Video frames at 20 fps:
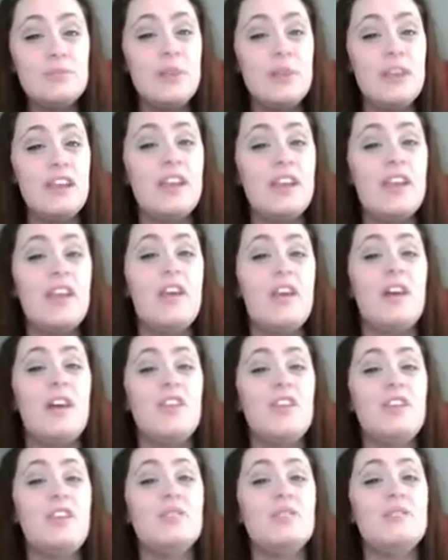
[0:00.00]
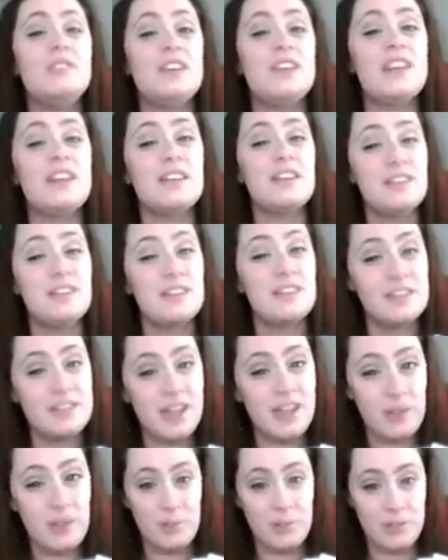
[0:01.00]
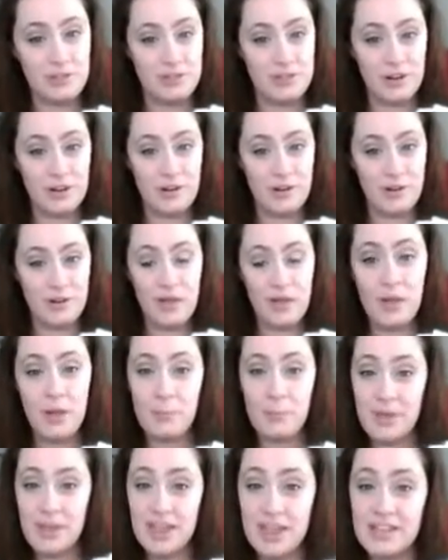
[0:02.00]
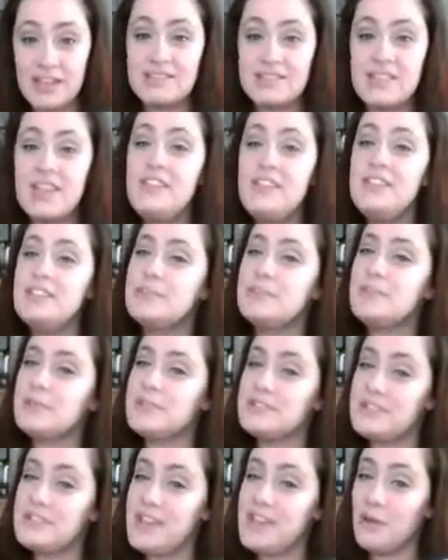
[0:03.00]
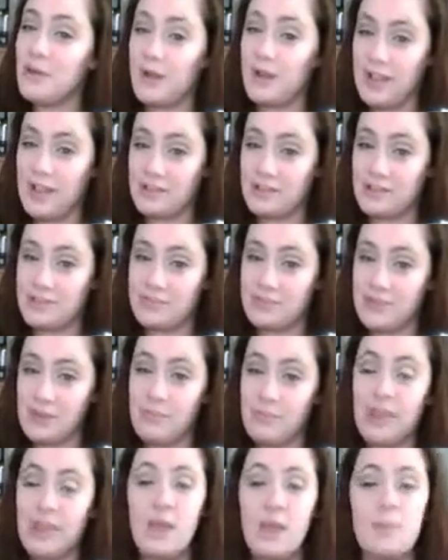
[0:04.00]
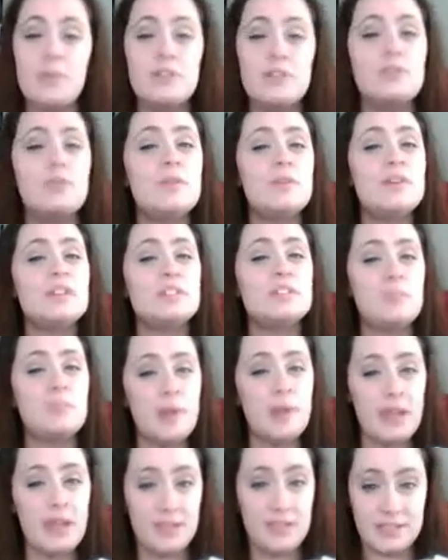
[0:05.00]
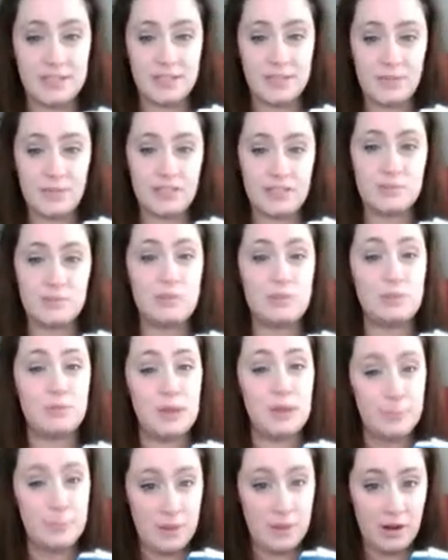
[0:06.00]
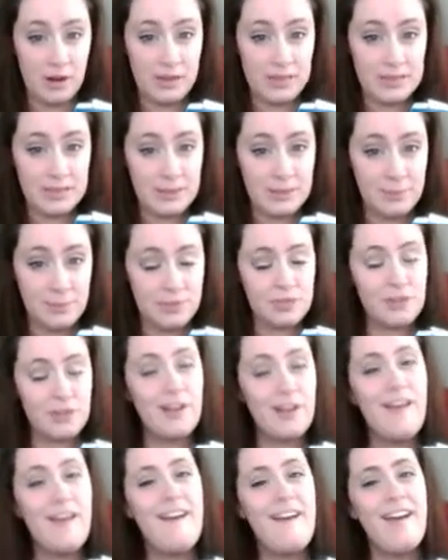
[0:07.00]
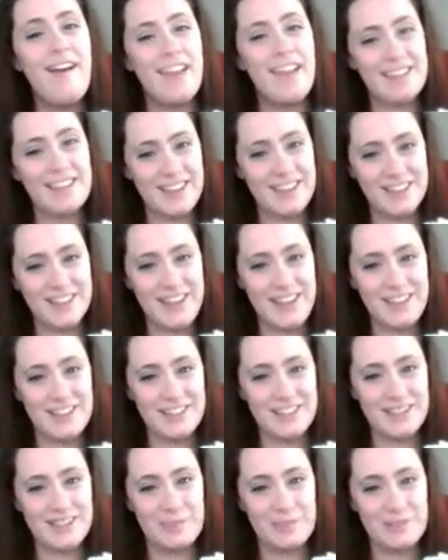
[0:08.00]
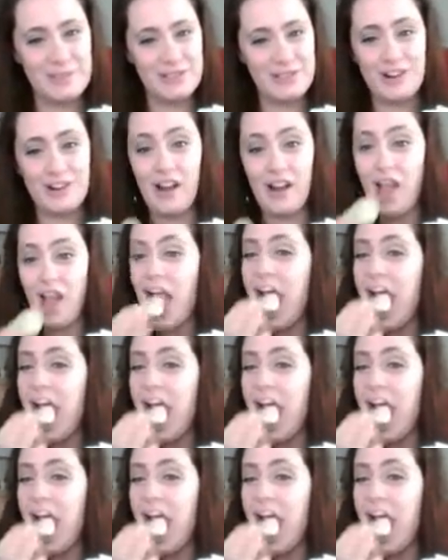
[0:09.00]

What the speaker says: be using temperature, because then this will segue into me being able to explain the difference between American temperature and Canadian temperature.